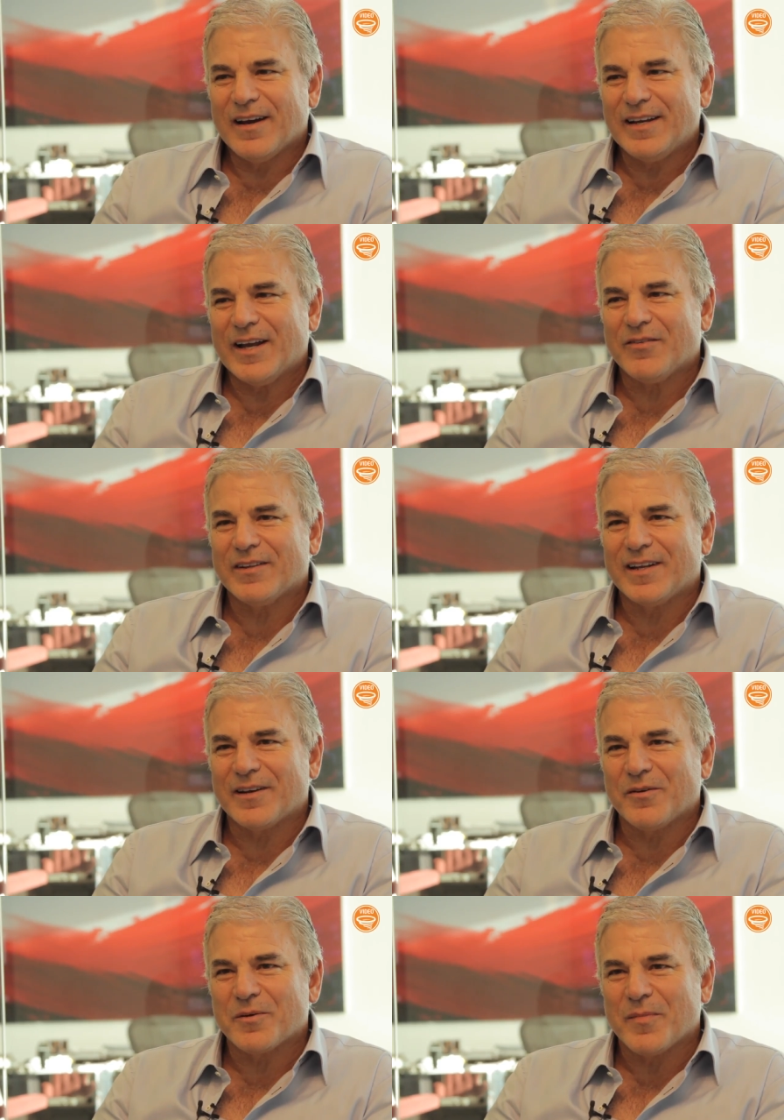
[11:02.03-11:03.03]
I never let
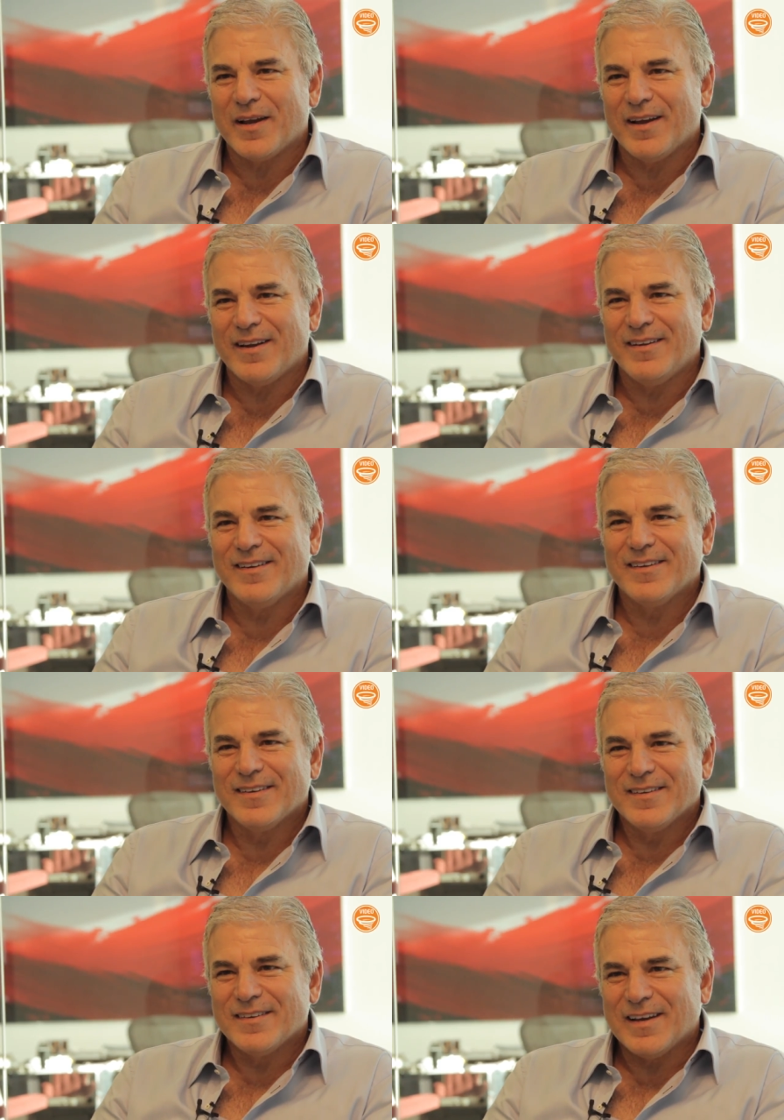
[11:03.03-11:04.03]
it go to my head.
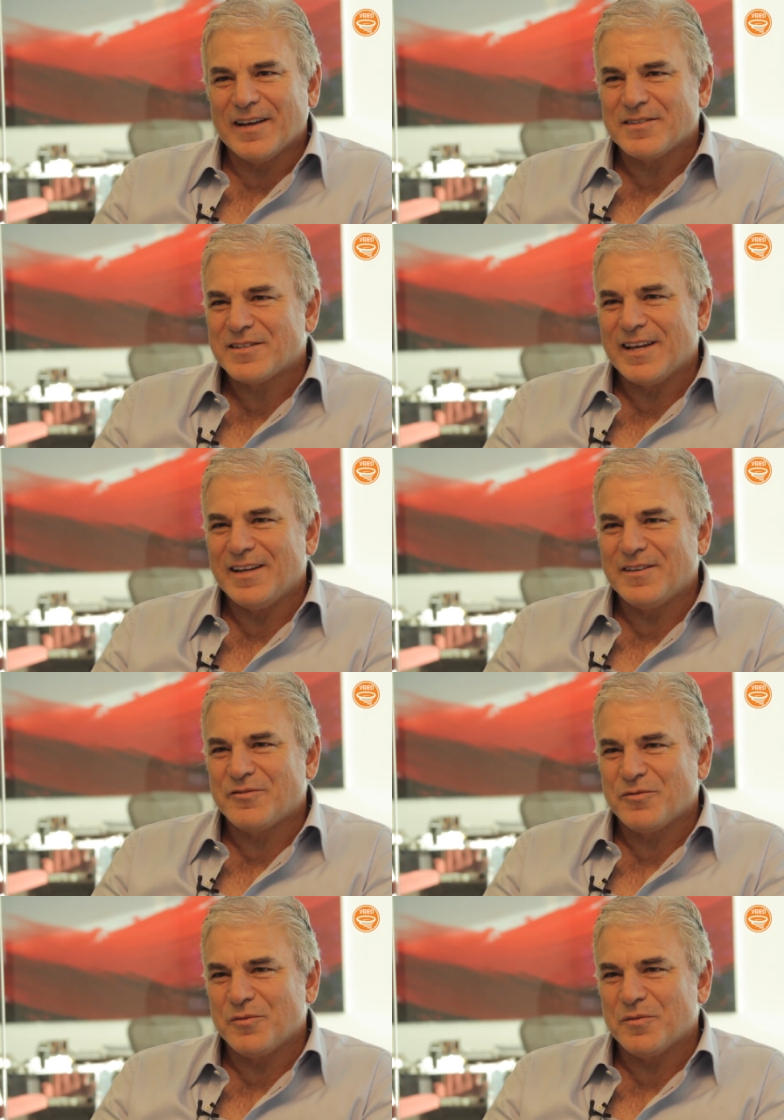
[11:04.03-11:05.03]
I stayed
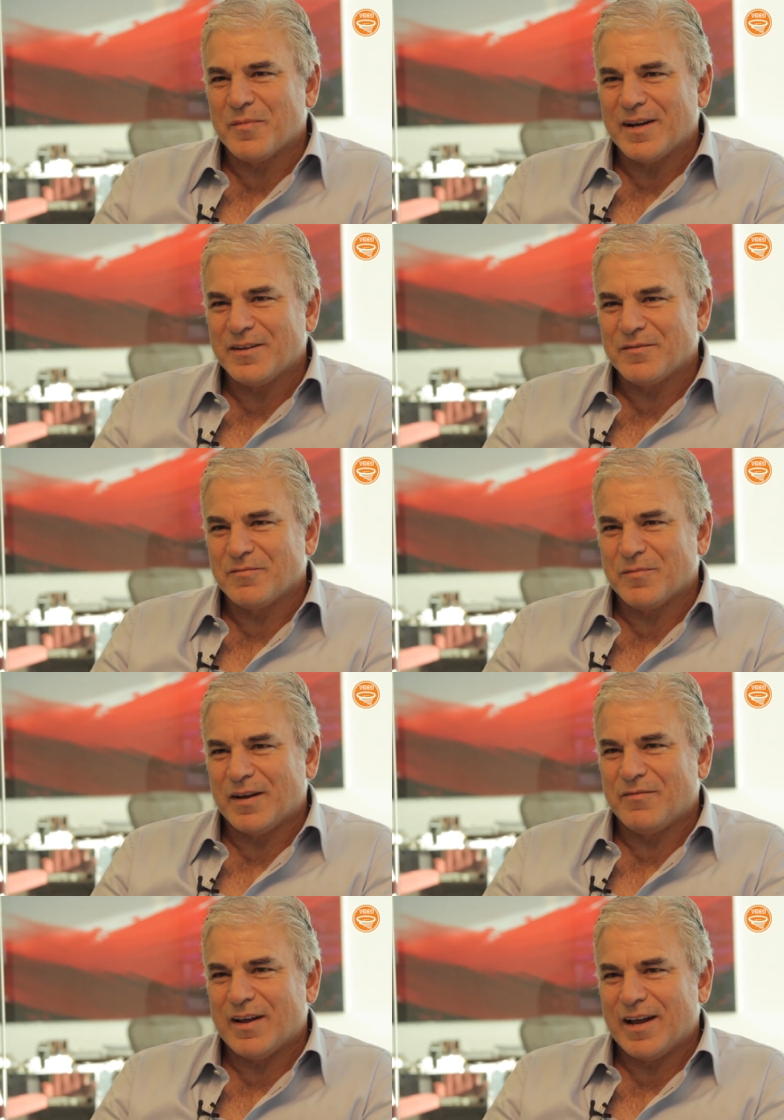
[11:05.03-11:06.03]
true to my,
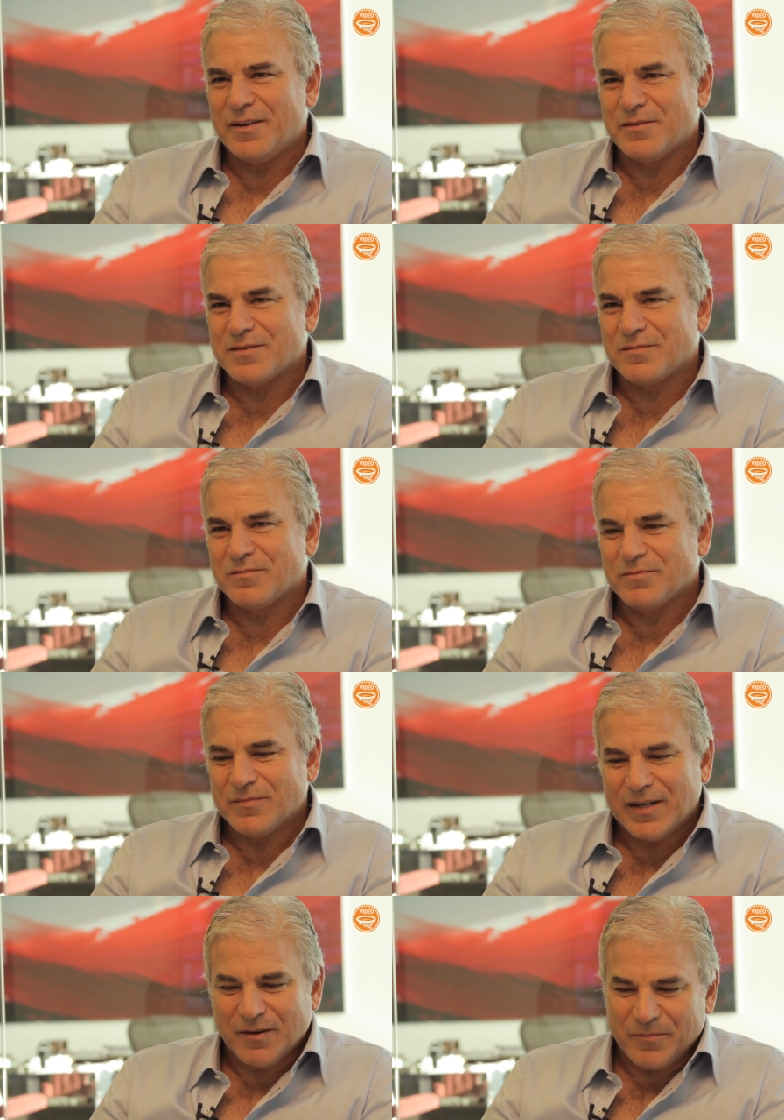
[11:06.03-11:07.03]
my values
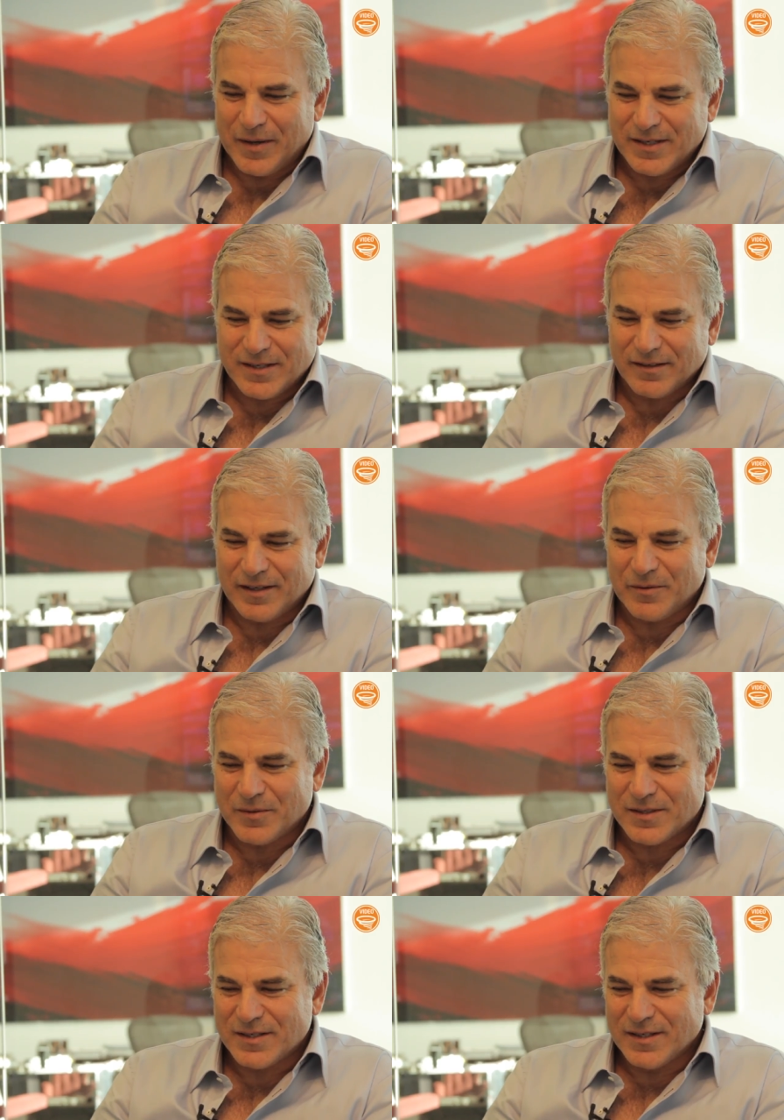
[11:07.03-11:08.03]
and, you know, basically
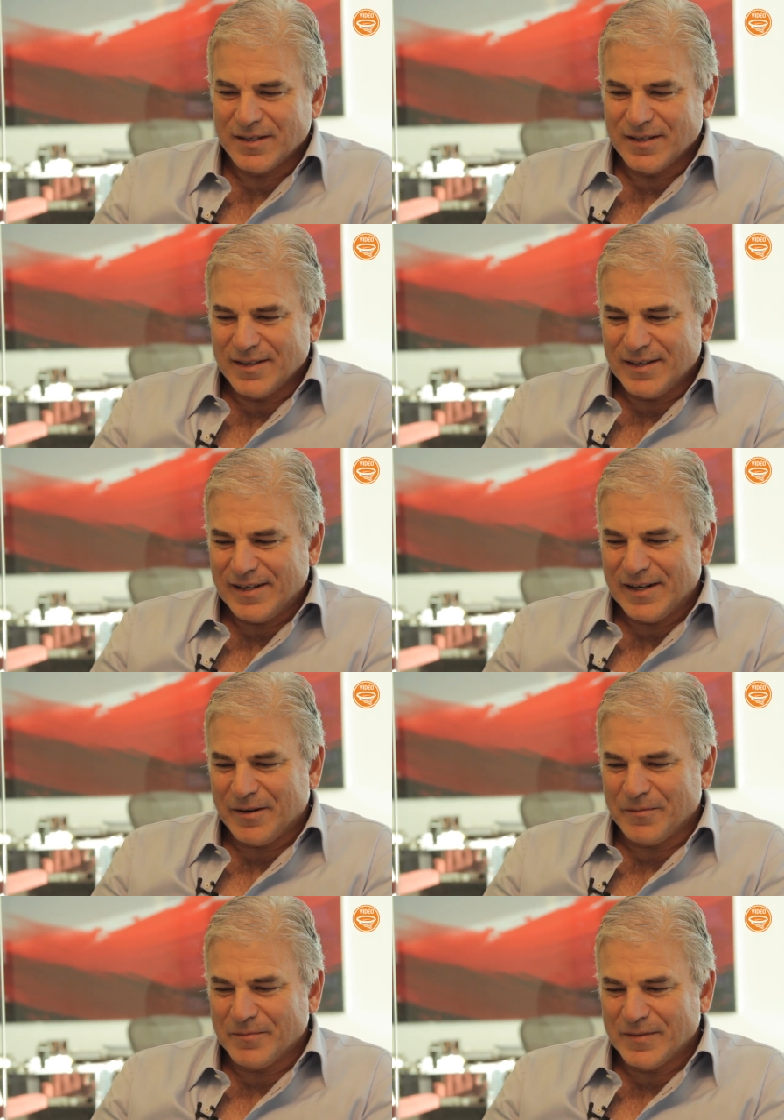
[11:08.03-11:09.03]
was you
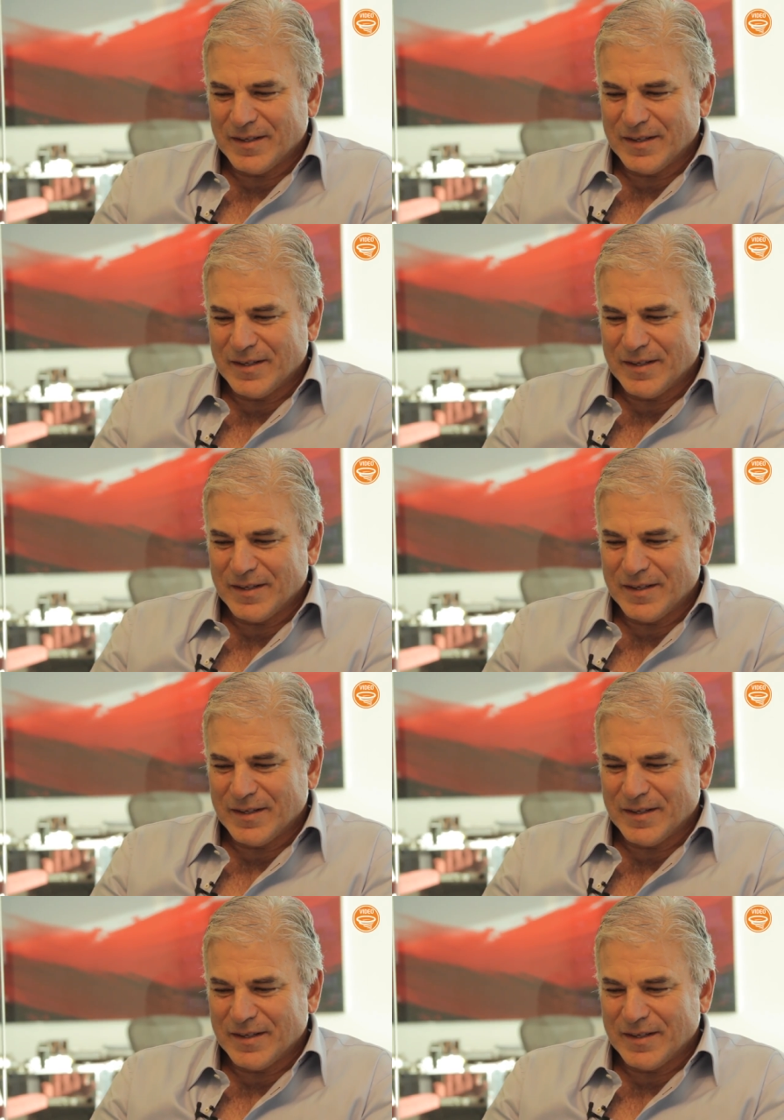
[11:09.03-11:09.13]
know,